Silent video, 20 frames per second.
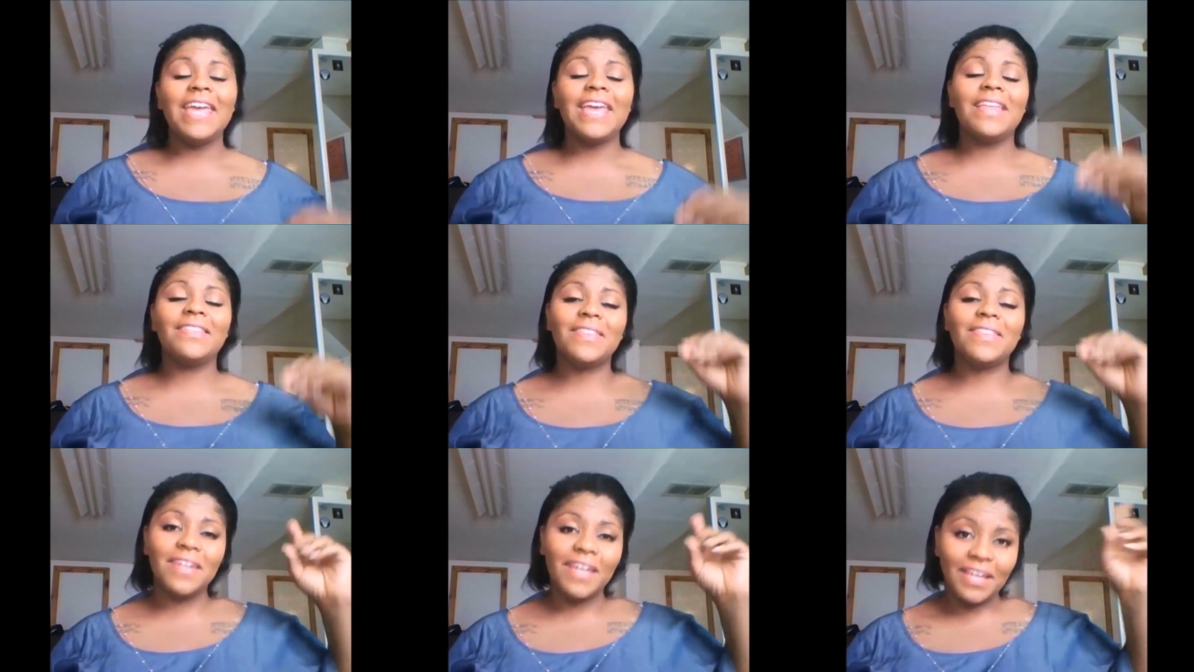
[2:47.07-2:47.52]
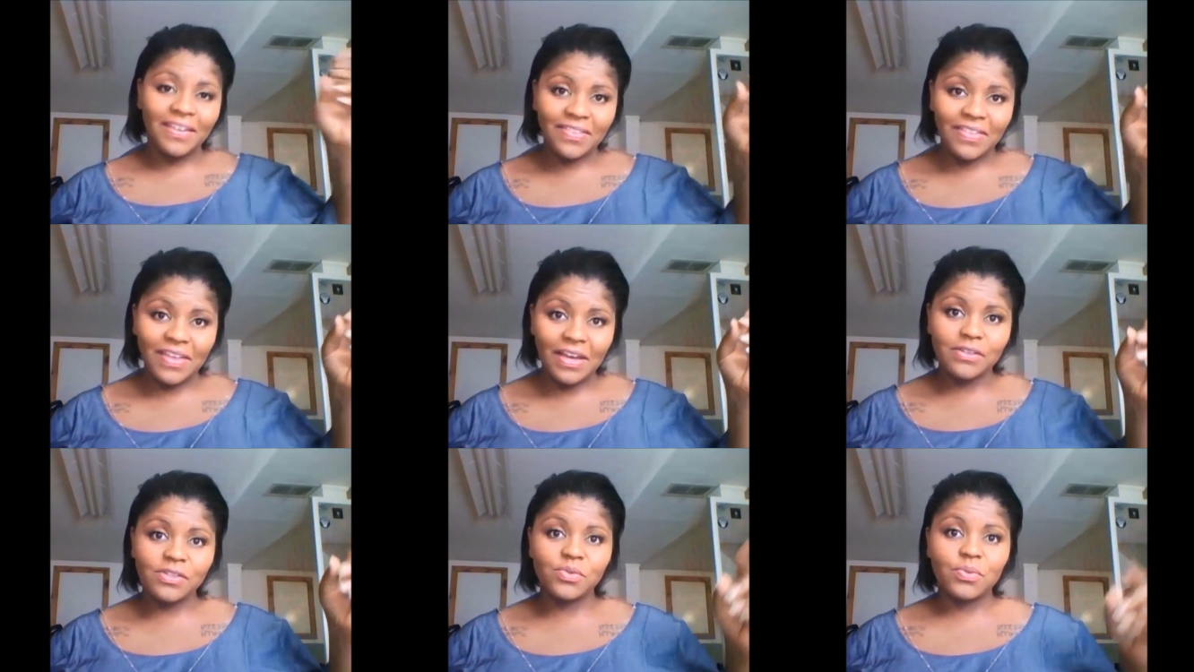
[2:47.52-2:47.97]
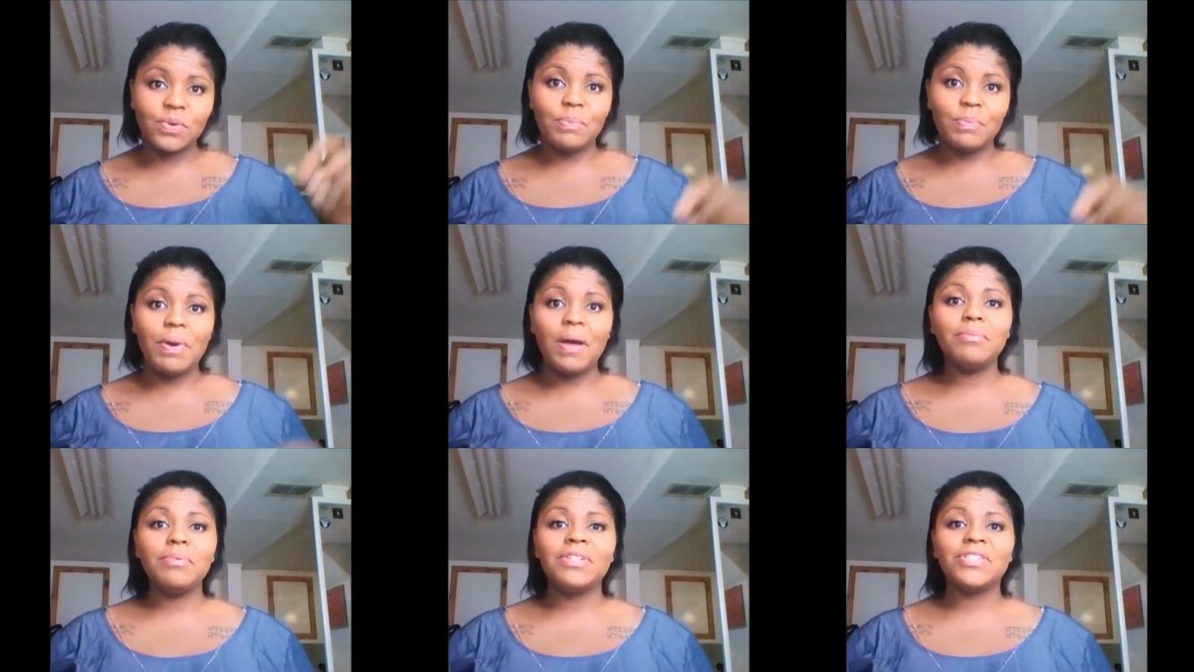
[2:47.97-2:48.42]
In the ninth house, we
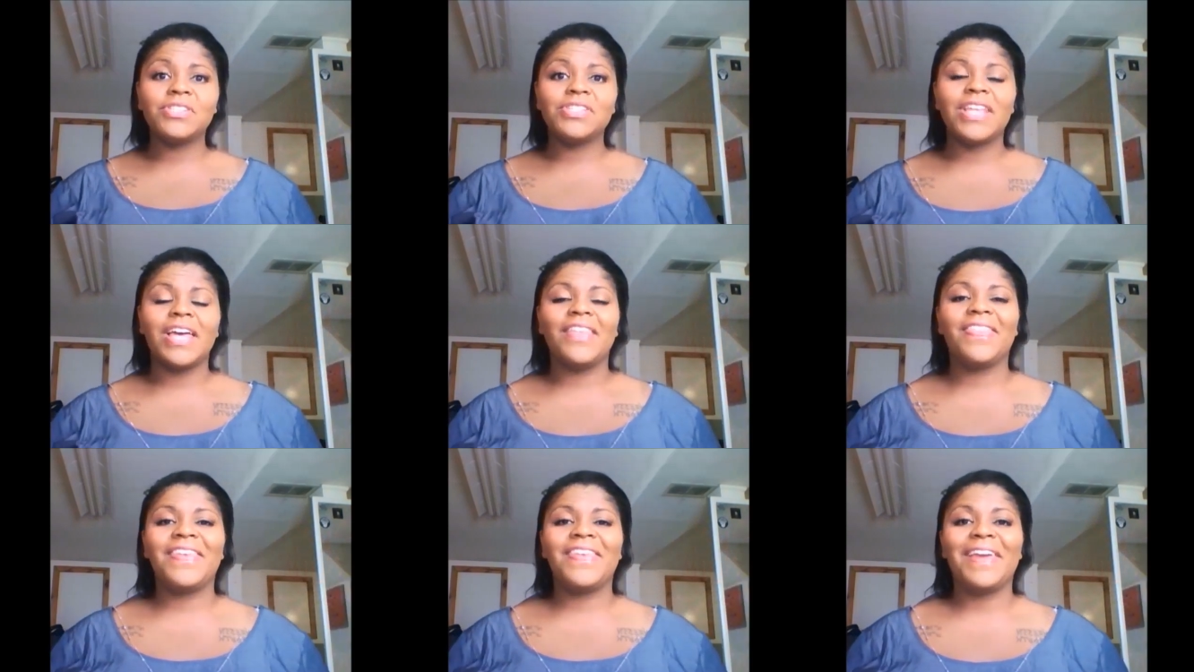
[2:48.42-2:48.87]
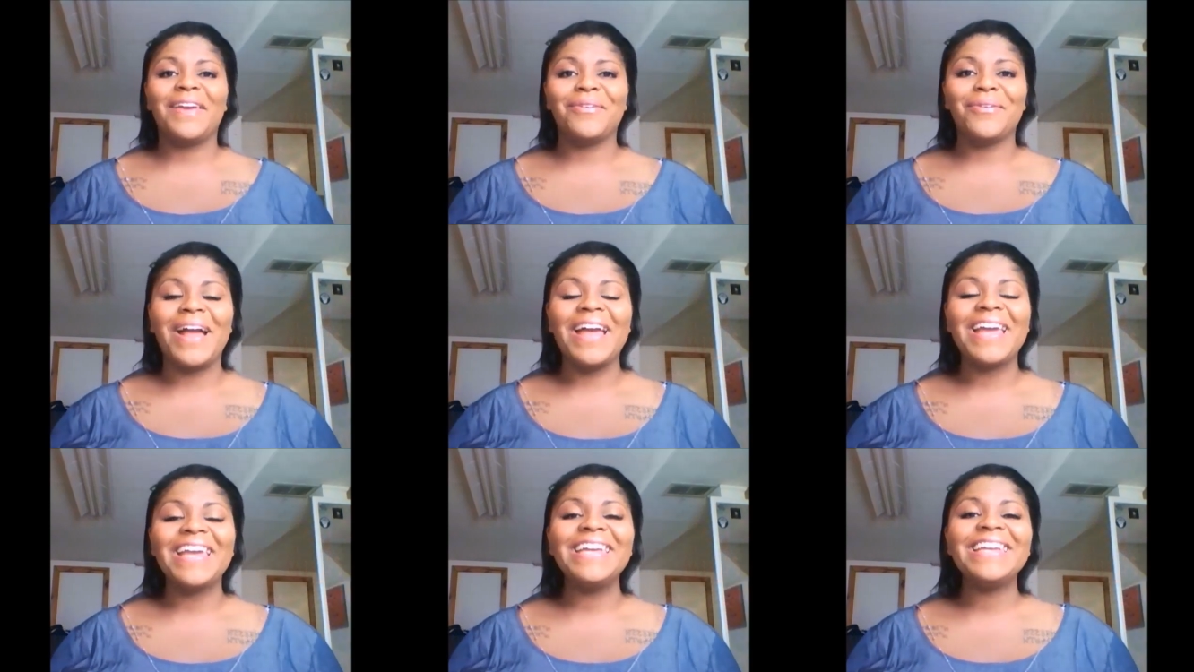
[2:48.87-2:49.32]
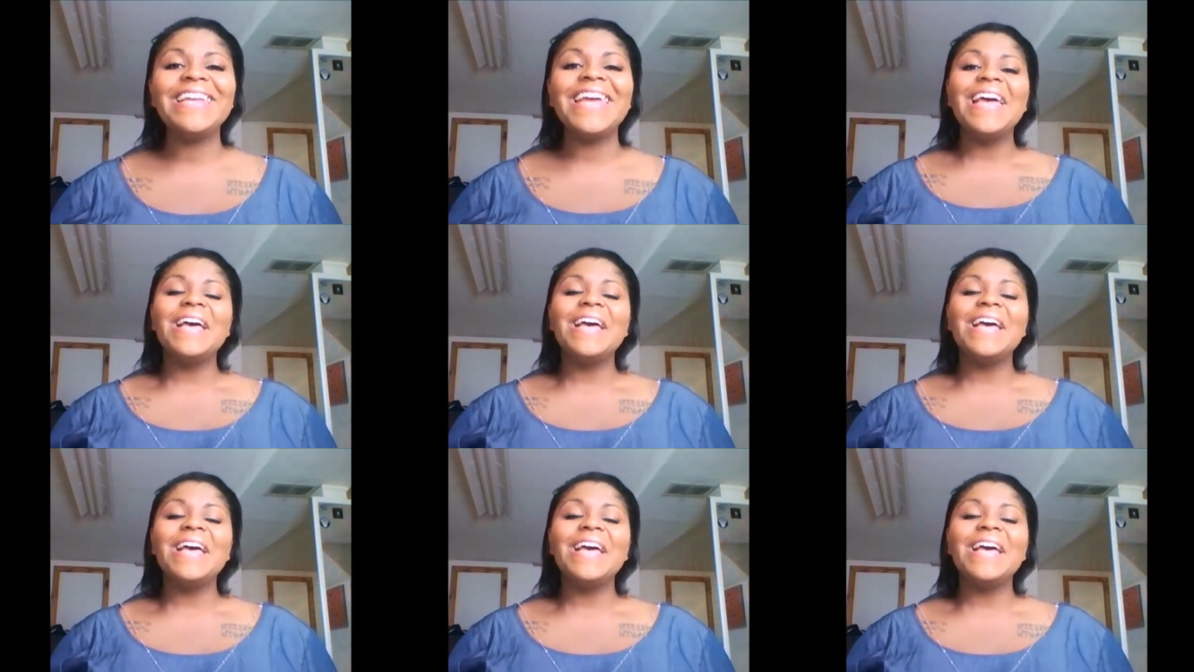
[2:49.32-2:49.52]
publish that thing, right?